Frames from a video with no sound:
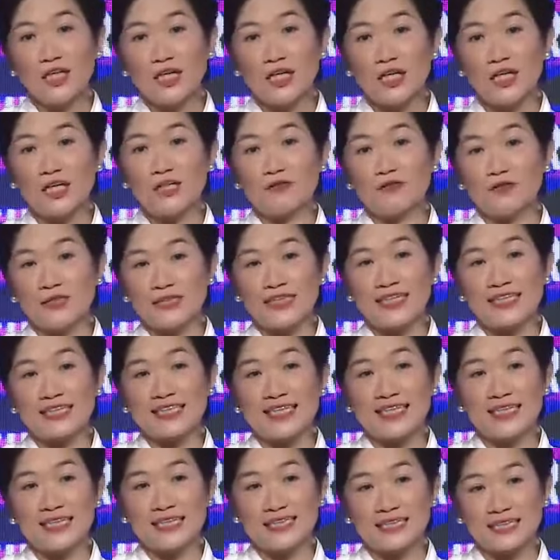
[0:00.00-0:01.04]
uh, for tech
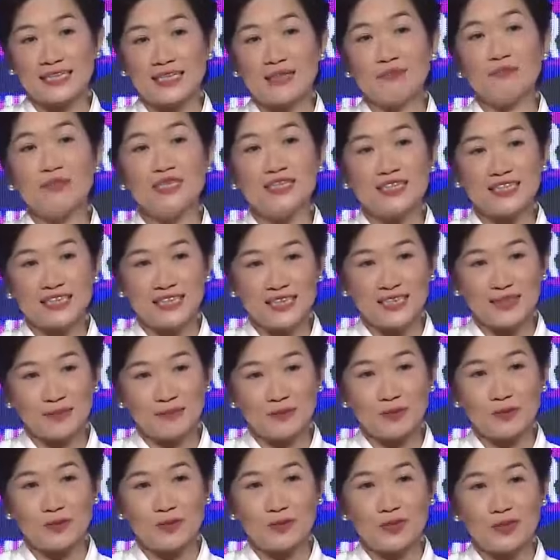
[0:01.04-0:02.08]
talent to come into
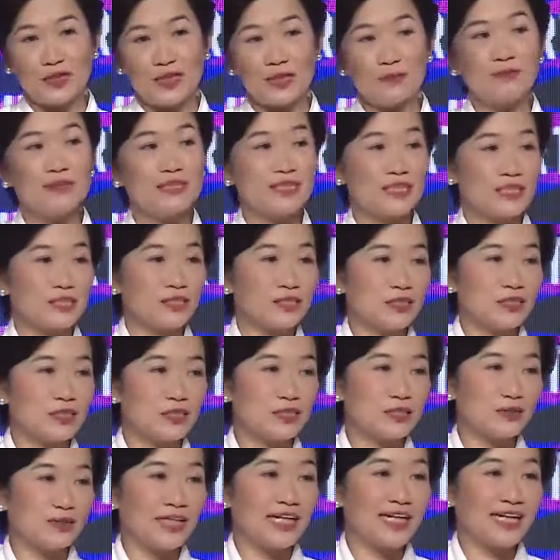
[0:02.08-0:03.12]
Singapore, uh, particularly to
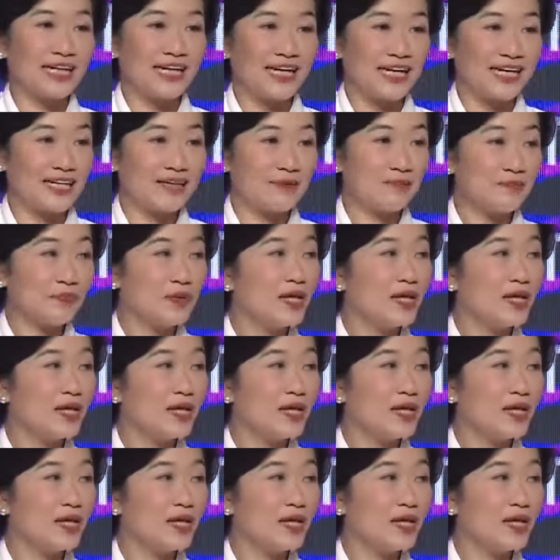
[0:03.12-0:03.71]
do A I.